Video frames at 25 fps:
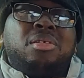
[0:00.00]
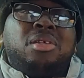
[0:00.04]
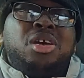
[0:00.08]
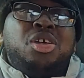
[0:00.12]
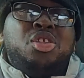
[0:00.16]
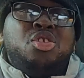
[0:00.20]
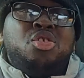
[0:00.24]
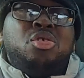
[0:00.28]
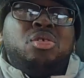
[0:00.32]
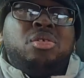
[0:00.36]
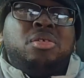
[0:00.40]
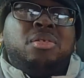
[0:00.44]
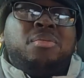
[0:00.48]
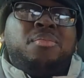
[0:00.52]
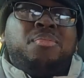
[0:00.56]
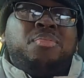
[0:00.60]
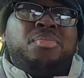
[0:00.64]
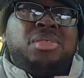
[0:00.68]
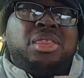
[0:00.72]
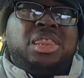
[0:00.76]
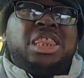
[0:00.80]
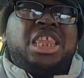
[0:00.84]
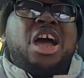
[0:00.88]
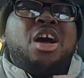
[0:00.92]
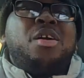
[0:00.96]
You know,
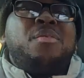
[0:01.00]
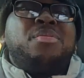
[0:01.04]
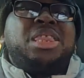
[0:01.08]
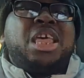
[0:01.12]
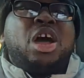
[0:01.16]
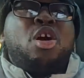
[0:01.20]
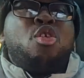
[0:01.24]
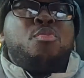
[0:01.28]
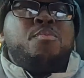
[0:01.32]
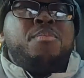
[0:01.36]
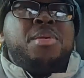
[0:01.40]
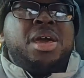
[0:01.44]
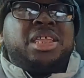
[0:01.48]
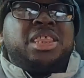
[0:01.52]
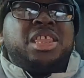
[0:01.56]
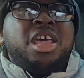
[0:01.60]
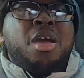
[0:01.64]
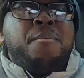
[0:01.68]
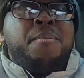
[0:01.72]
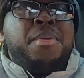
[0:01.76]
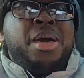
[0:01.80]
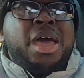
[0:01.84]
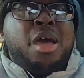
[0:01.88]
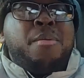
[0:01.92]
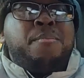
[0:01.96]
that, that will make
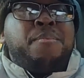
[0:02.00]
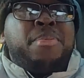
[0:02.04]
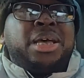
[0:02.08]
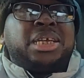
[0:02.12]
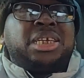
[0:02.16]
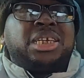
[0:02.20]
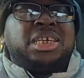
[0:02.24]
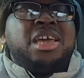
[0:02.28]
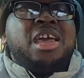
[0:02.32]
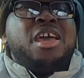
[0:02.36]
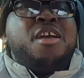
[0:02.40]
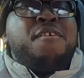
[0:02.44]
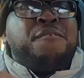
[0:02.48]
the embassy